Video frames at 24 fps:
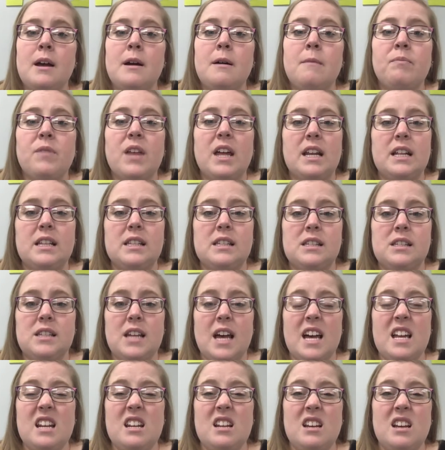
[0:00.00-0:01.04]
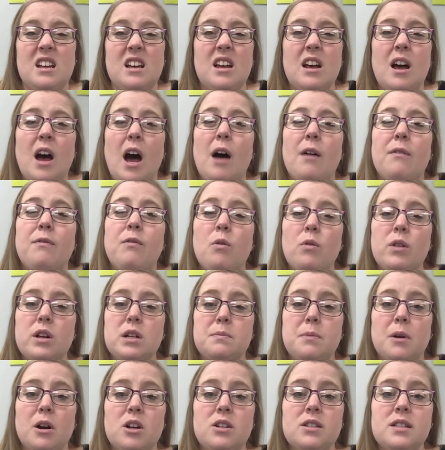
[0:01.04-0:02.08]
And instead, a foolish
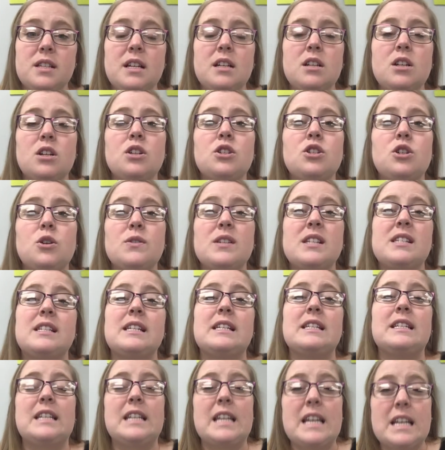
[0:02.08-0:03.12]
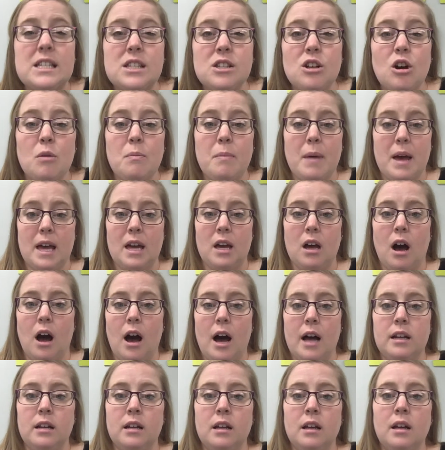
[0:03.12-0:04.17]
person chooses to disobey
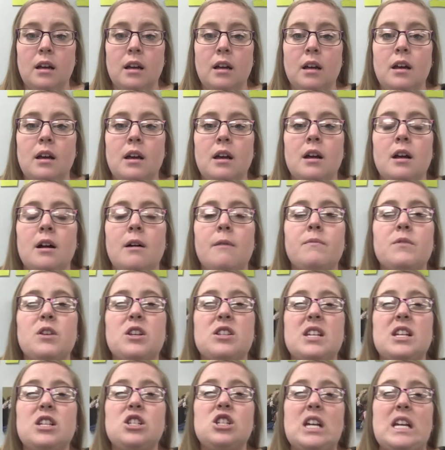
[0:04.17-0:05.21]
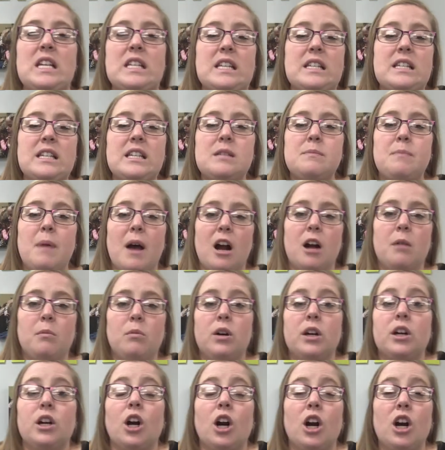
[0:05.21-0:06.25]
God. You see, Jesus' parable
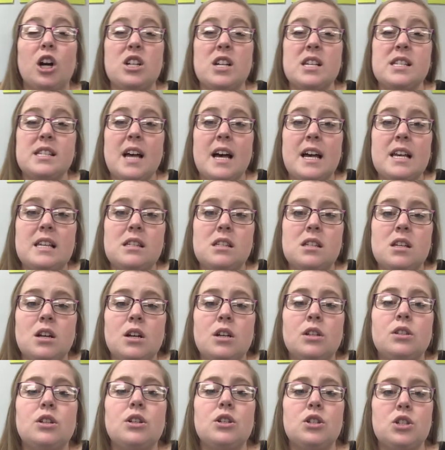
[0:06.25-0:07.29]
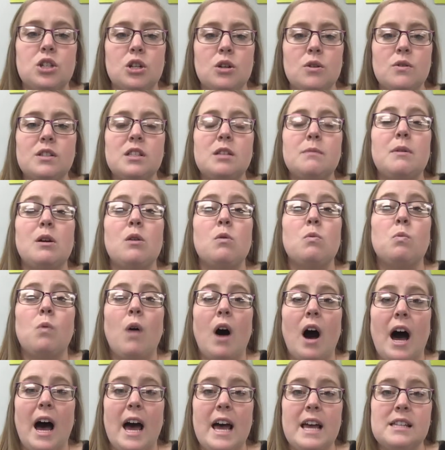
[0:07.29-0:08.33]
encourages us to choose to be
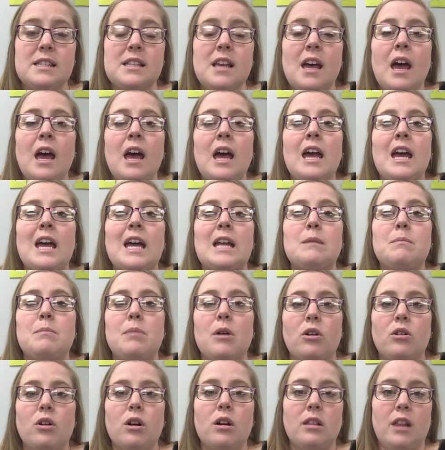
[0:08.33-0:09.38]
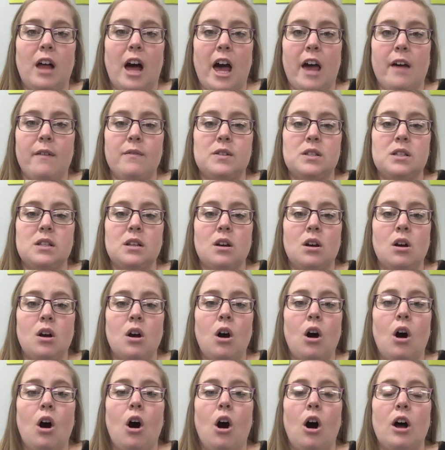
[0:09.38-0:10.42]
wise and build our lives
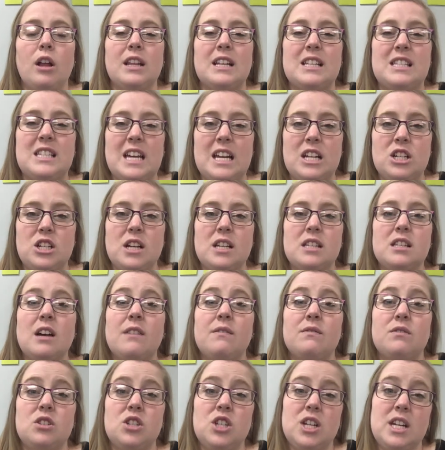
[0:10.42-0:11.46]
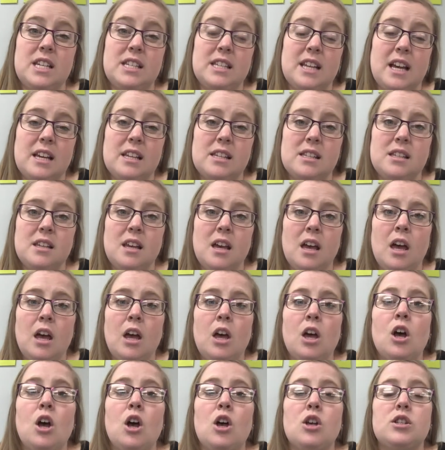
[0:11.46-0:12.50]
on the teachings of Jesus,
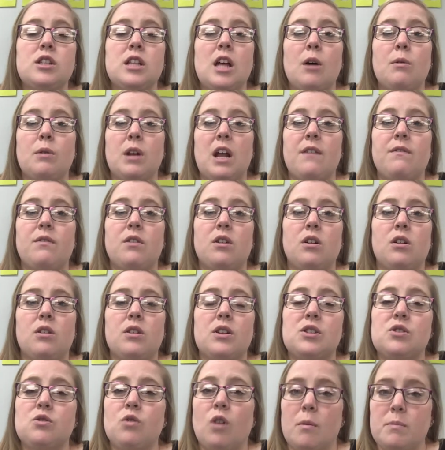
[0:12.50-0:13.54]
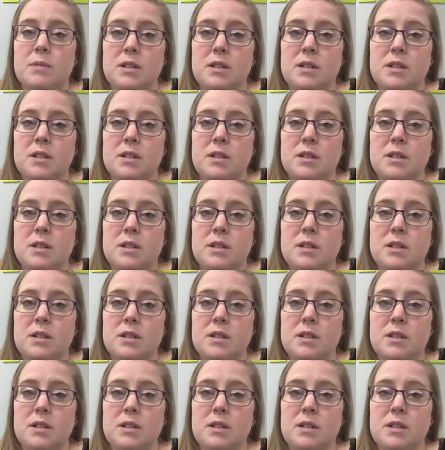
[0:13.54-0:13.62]
so that whenever the storms